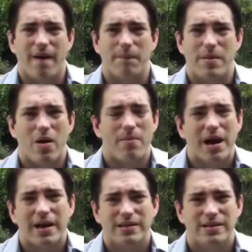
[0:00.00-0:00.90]
Now I'm
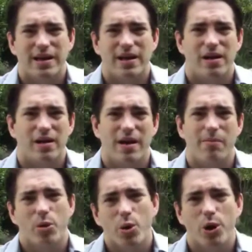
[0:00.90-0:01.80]
not going to sit here
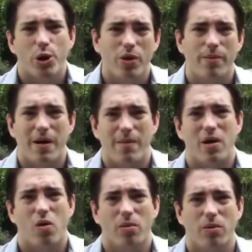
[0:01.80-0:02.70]
and boo-hoo about my
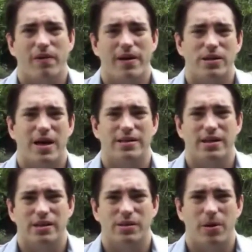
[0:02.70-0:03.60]
horrible
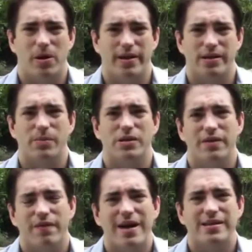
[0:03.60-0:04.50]
franchising experience, but
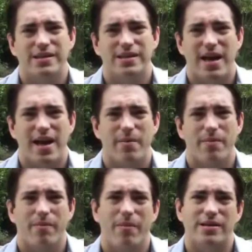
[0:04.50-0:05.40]
suffice to say
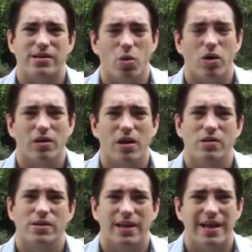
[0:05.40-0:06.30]
my store
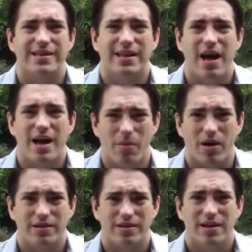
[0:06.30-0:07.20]
closed in less than 9
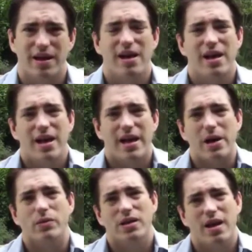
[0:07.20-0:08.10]
months, and
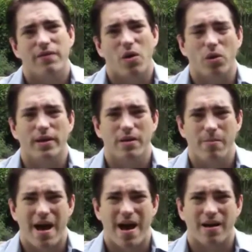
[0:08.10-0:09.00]
I was left holding the
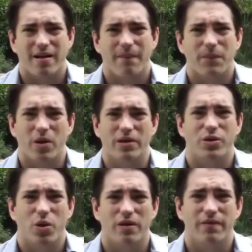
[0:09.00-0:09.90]
bag on a
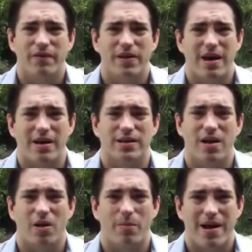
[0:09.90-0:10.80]

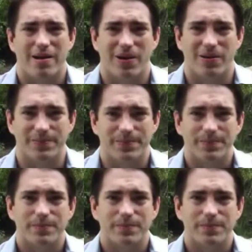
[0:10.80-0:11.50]
$250,000 bank loan.